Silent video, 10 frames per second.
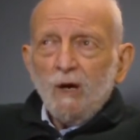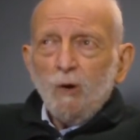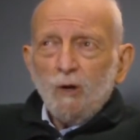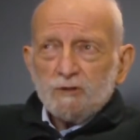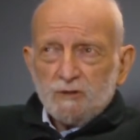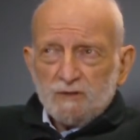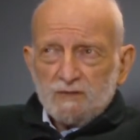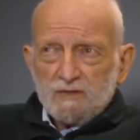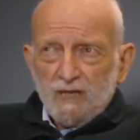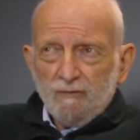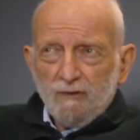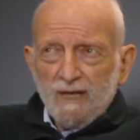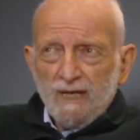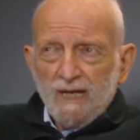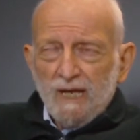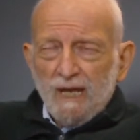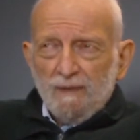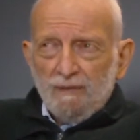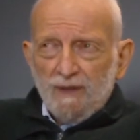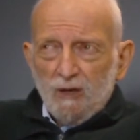Also discovering
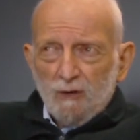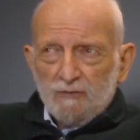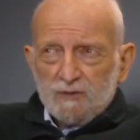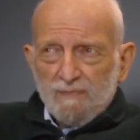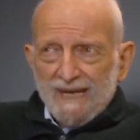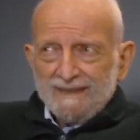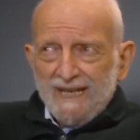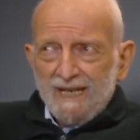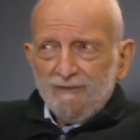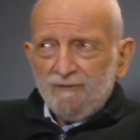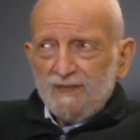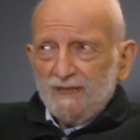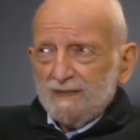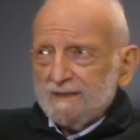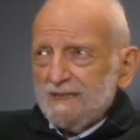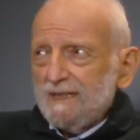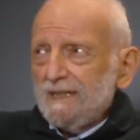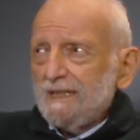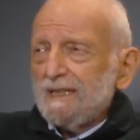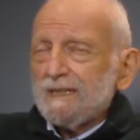that the Earth's magnetic field
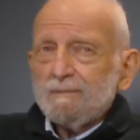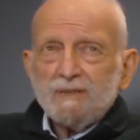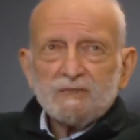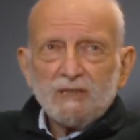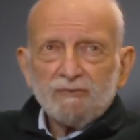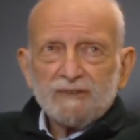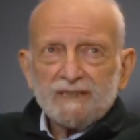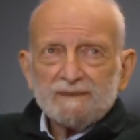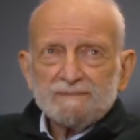can be shifting.